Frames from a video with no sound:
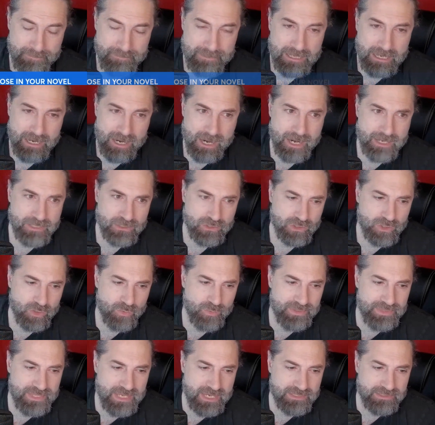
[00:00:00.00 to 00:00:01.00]
All right, so
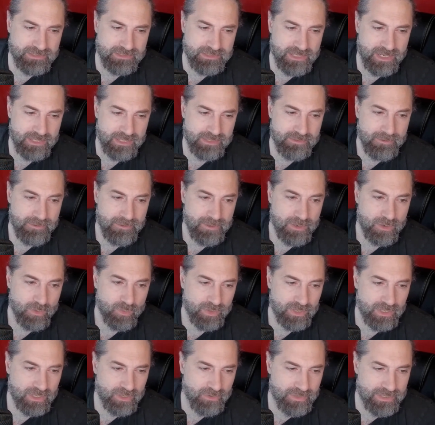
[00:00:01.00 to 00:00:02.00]
with that said,
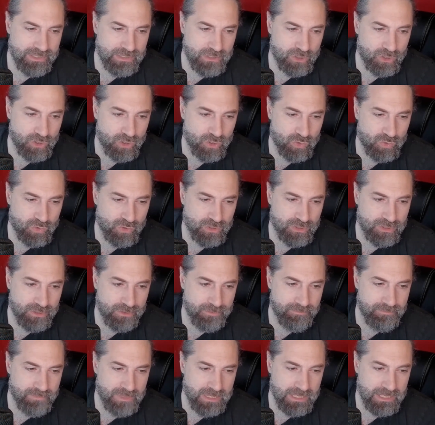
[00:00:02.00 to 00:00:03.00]
we're going to do
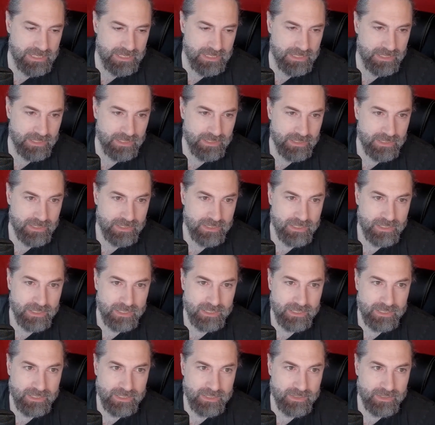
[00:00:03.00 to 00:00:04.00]
some
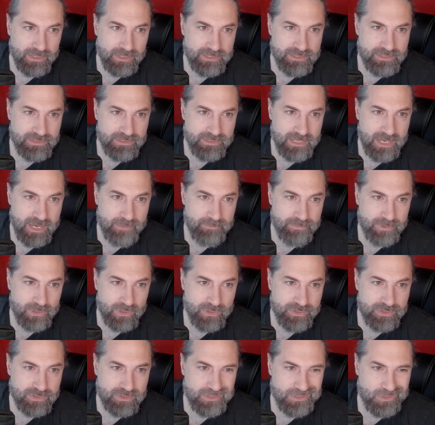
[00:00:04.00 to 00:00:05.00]

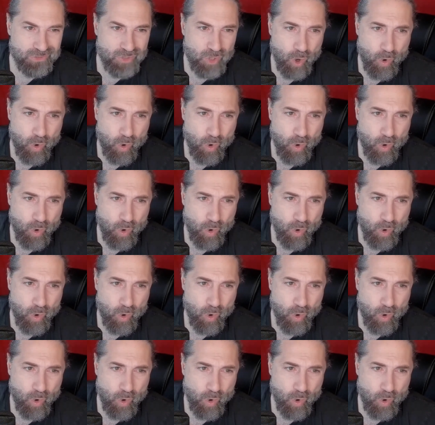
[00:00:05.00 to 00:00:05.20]
examples because